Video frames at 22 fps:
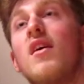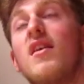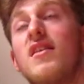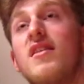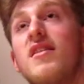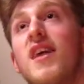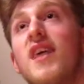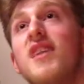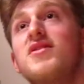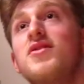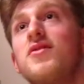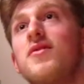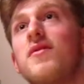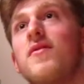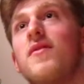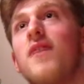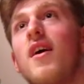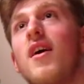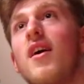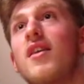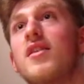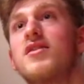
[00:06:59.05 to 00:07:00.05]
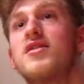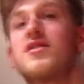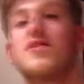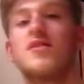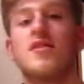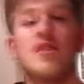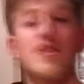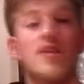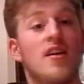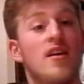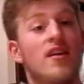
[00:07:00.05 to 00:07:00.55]
Desert Fox?
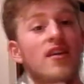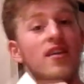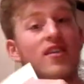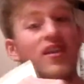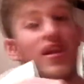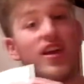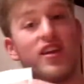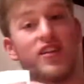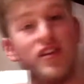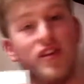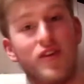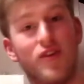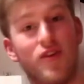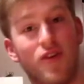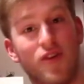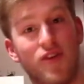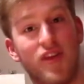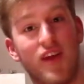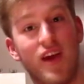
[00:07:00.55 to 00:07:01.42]
Like the North